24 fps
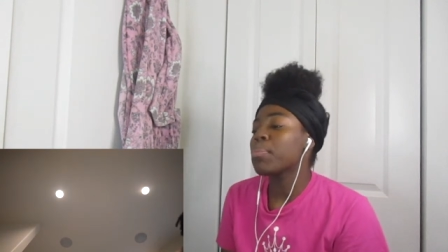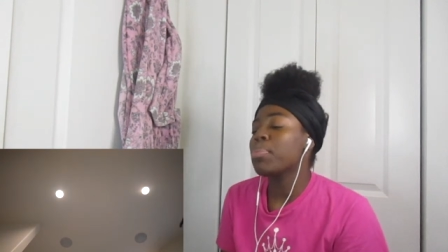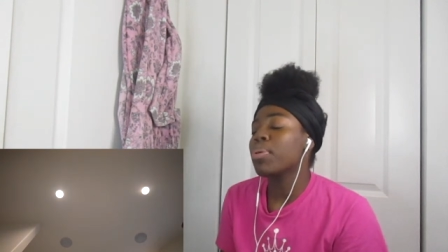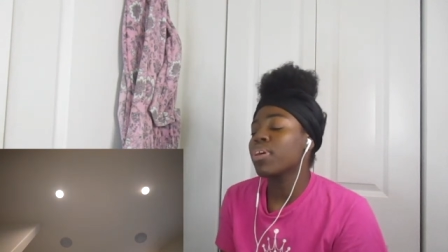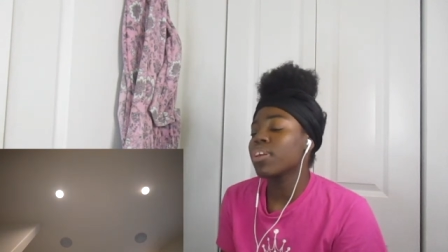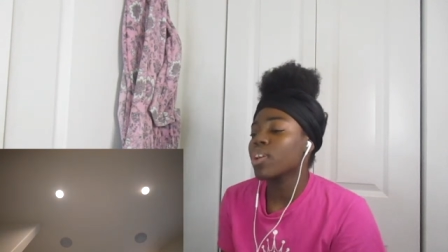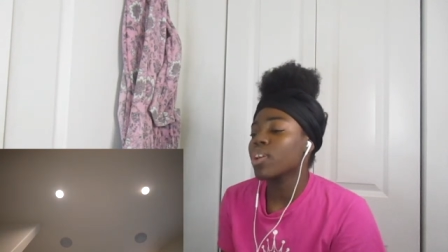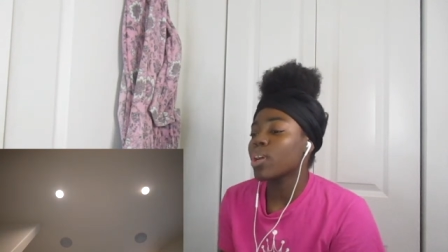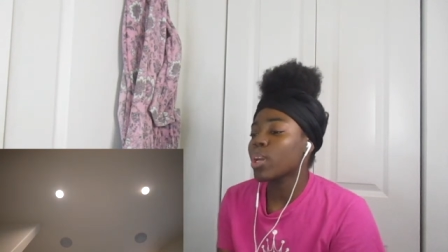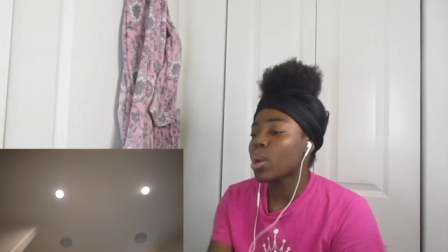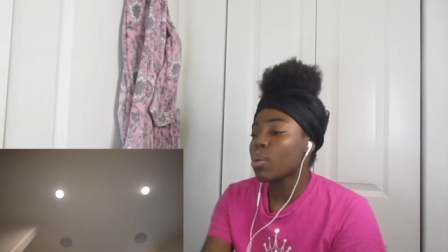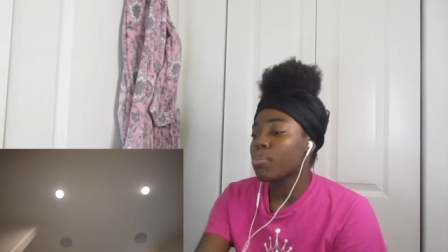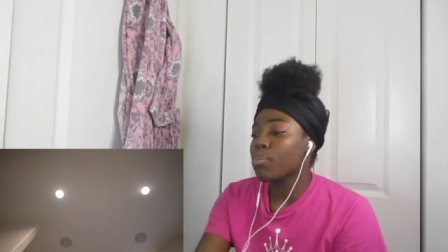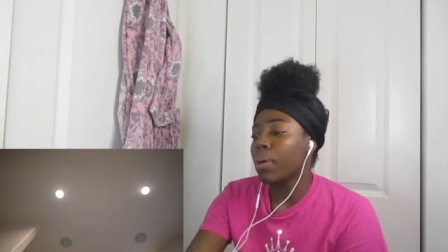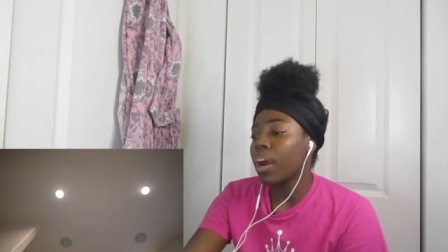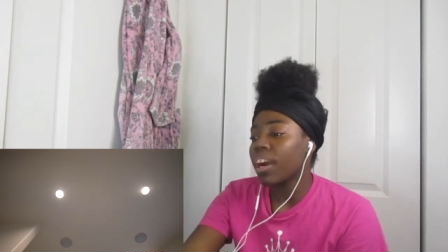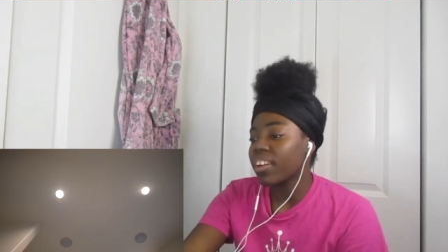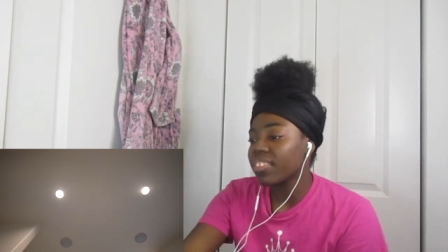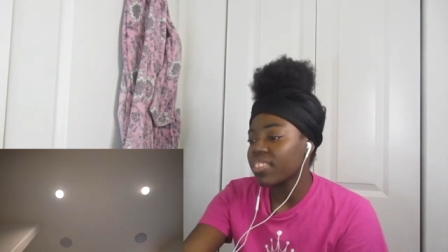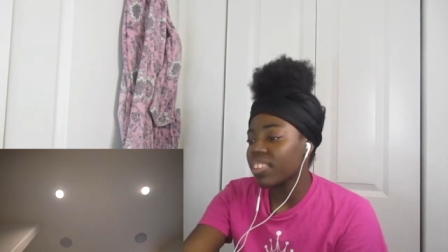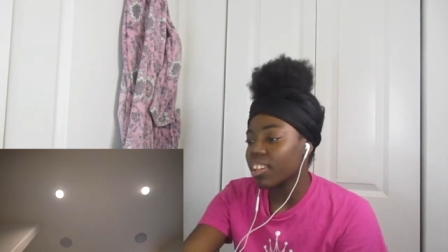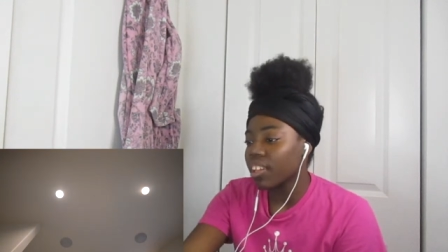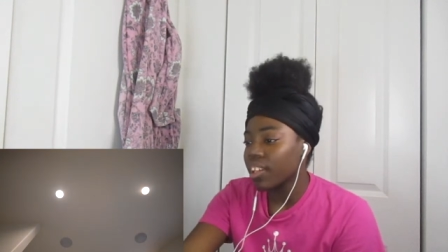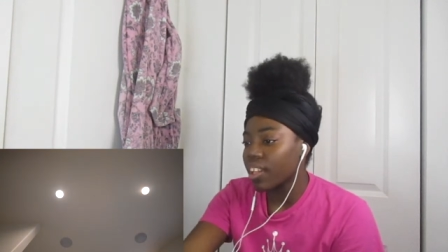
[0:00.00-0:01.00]
putting on no
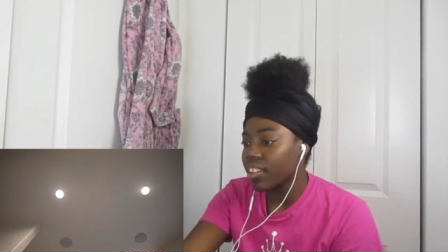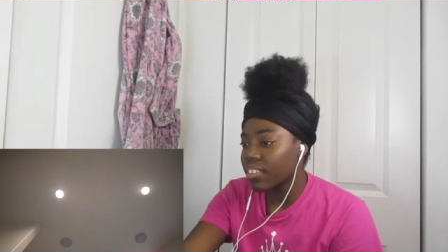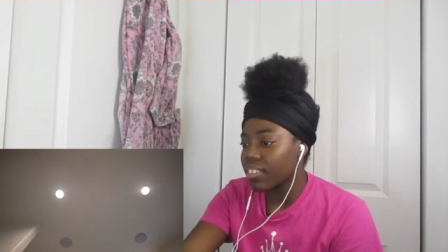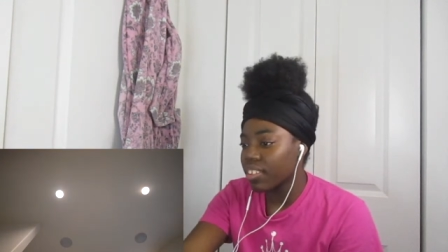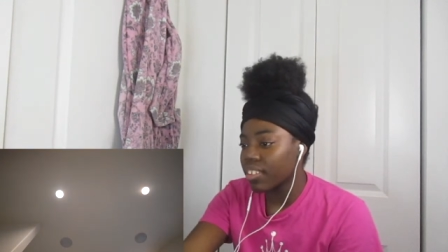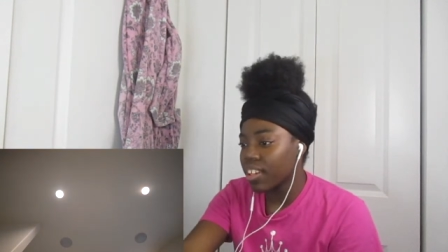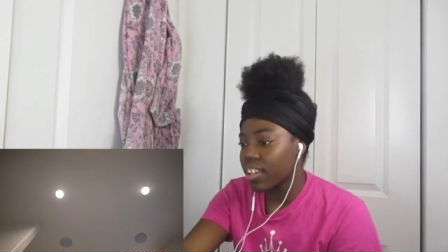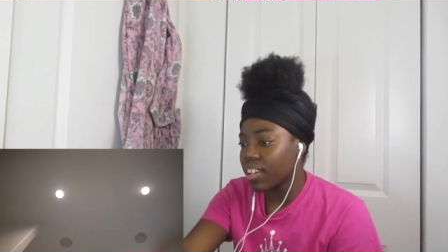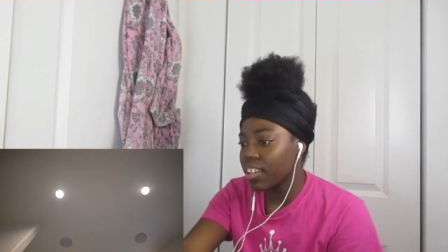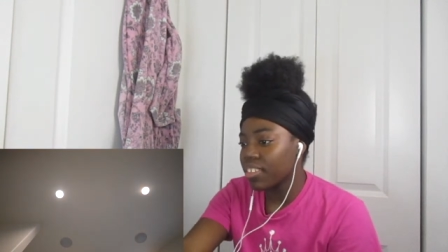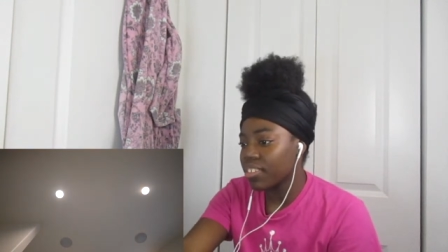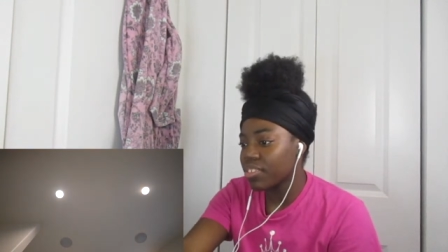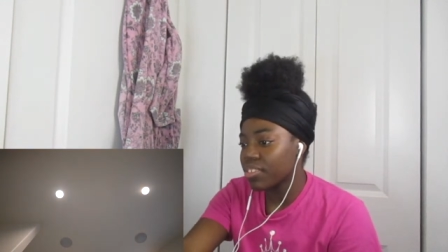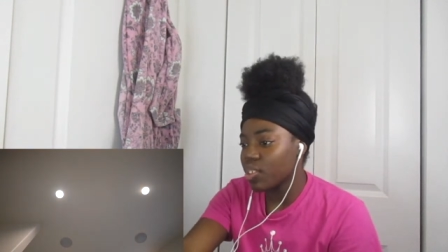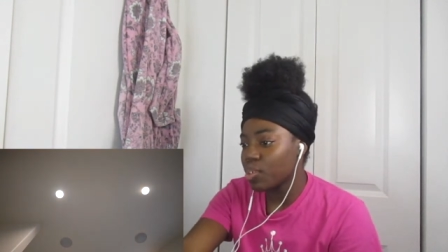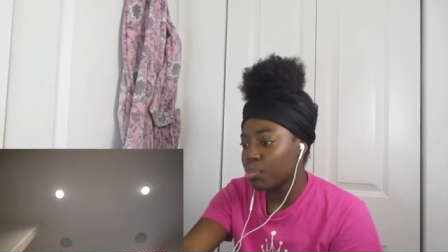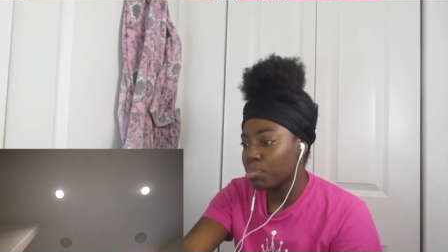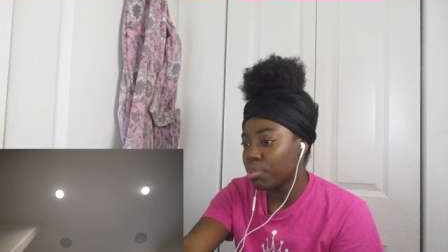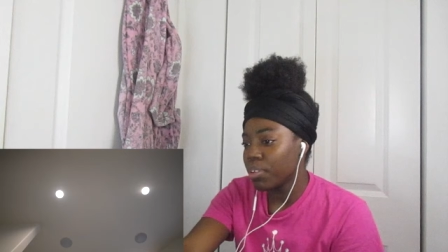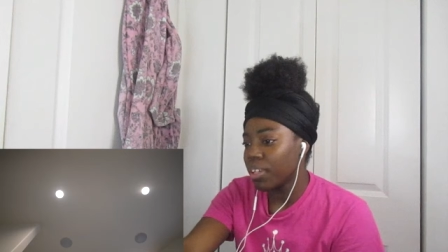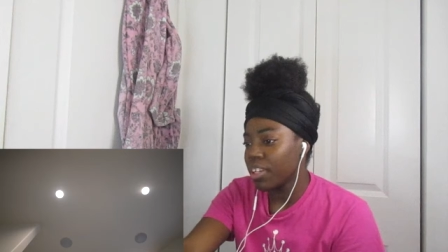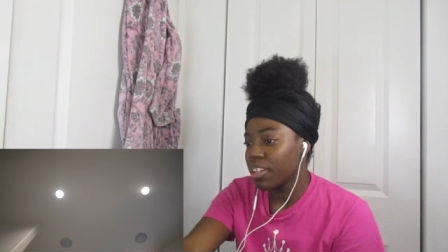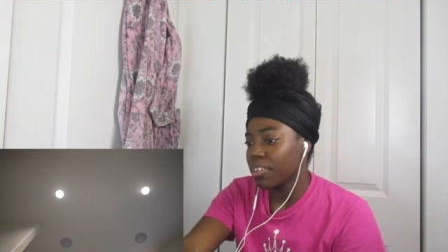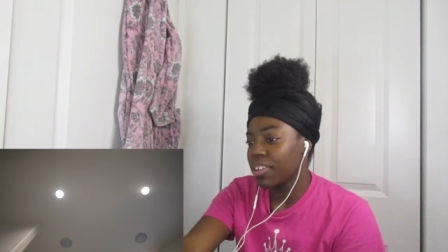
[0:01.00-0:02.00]
boxing gloves and nothing
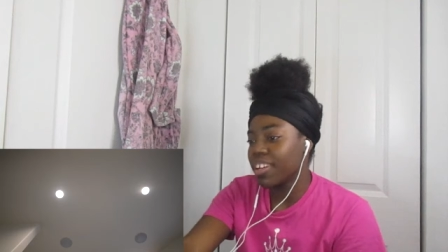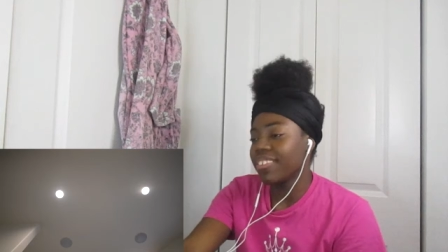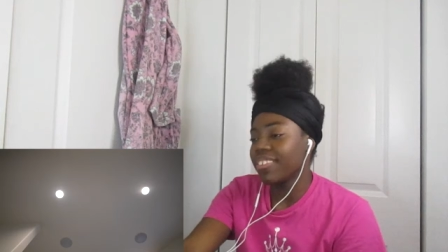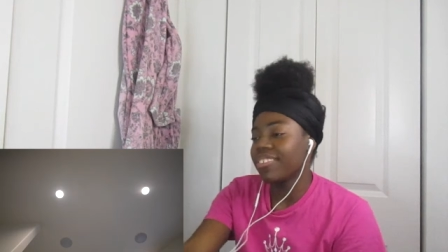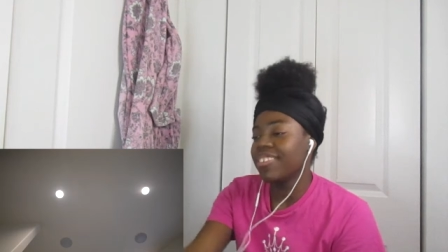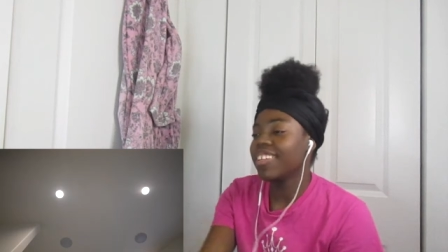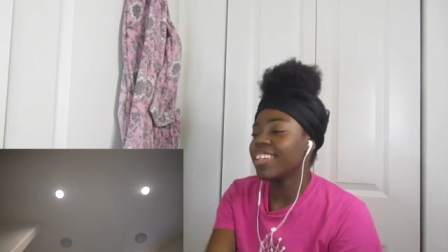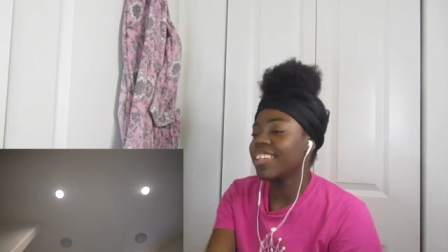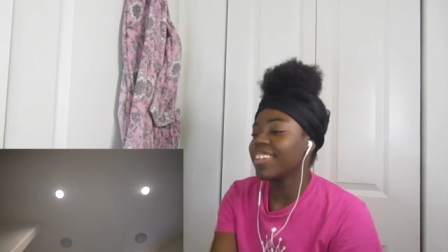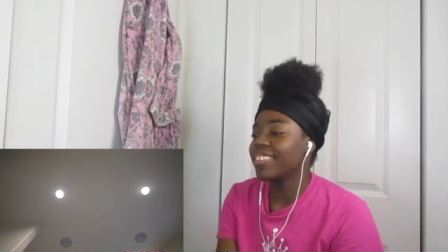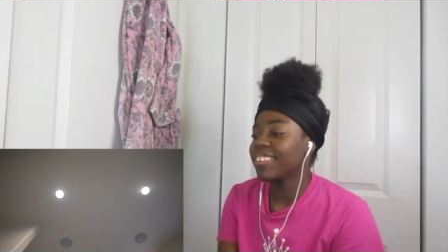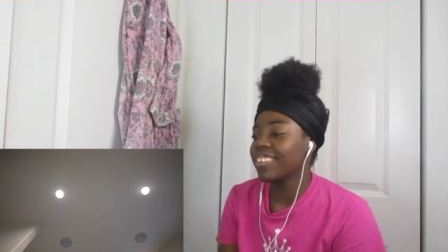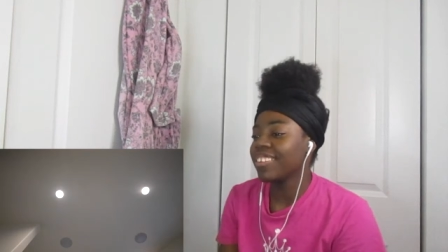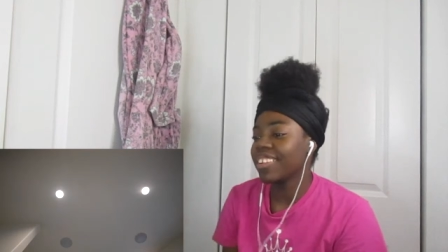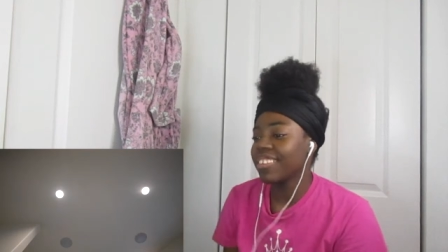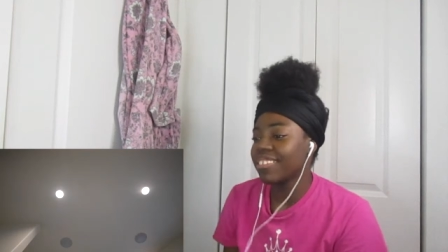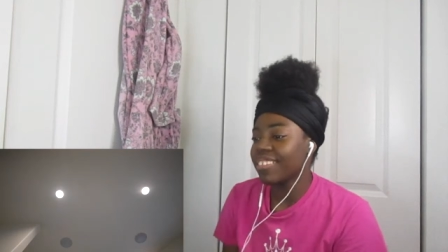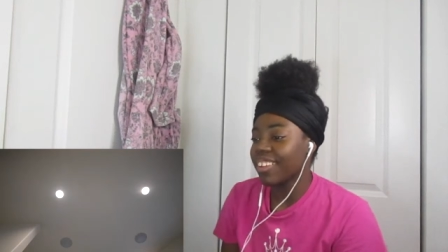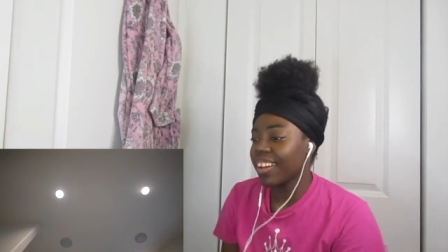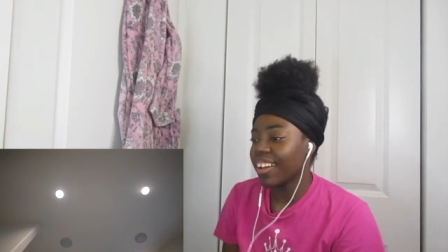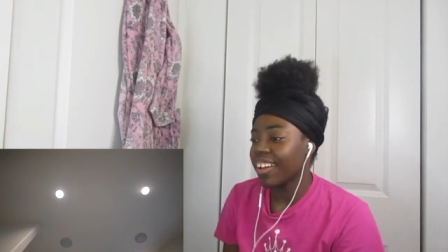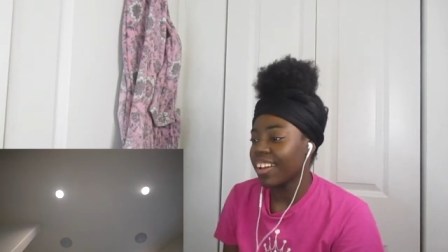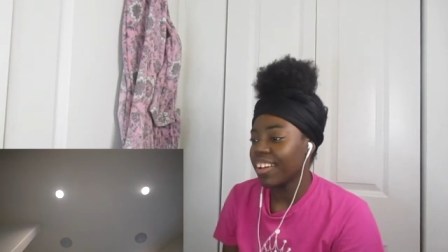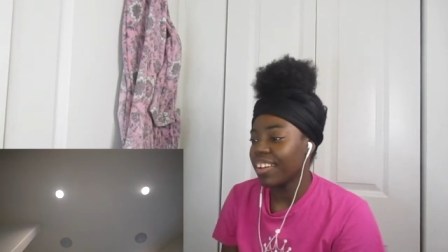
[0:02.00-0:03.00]
stupid. Cause oh, he just be the
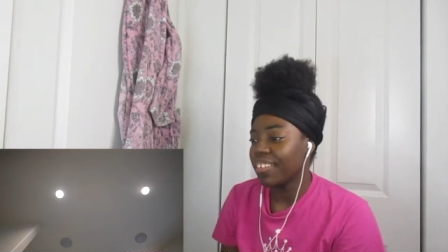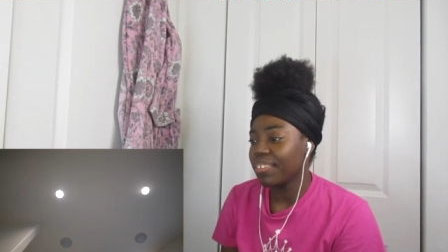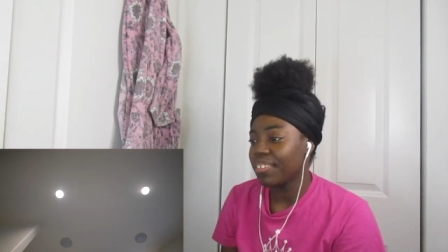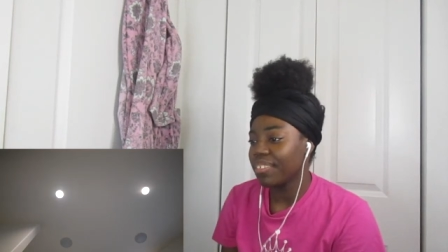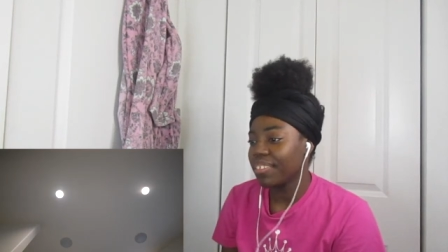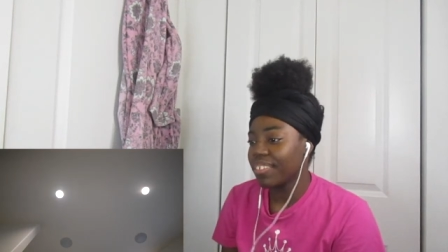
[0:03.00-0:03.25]
type. No,